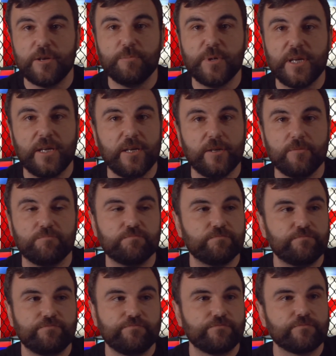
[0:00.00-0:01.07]
be
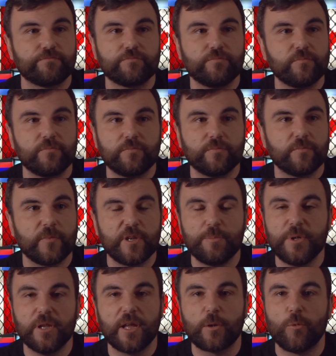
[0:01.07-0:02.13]

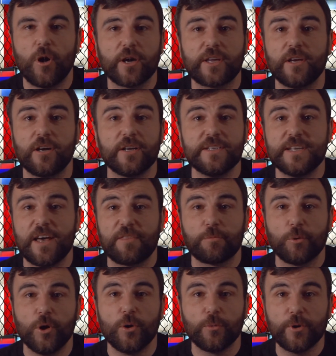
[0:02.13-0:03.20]
like walking on death
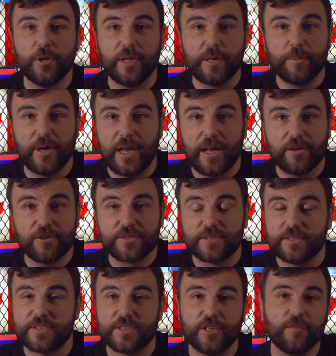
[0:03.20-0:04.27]
row, really. But
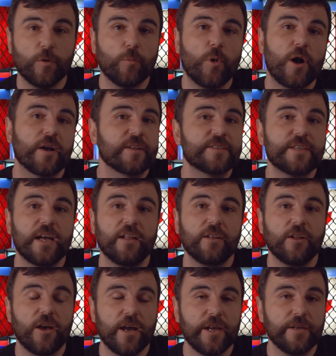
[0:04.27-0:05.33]
Anderson Silva walks that
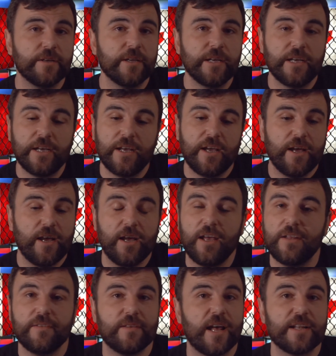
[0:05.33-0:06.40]
line,
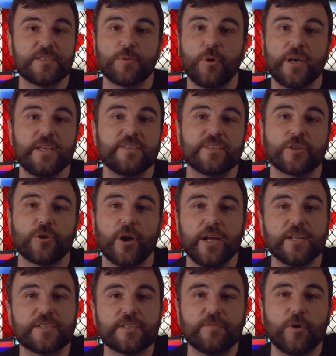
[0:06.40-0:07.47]
and that's why he's the
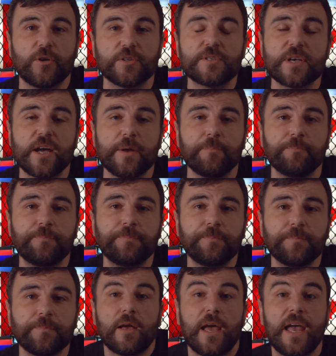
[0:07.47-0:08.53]
greatest of all time.
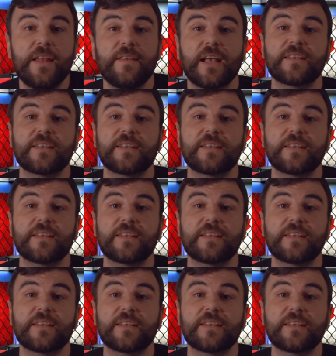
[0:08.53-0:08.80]
And